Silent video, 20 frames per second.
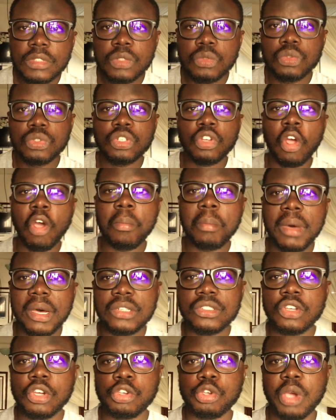would come
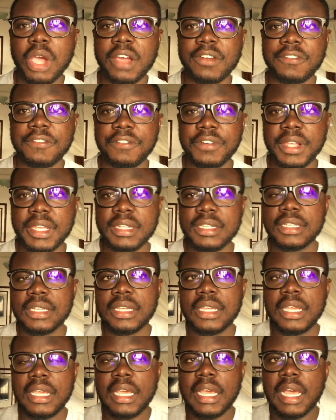out, or you are afraid.
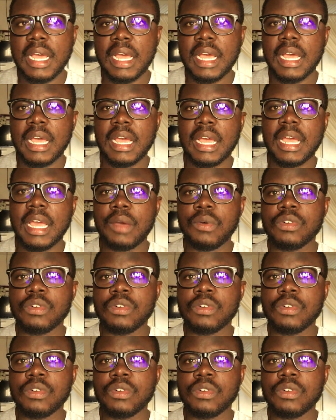I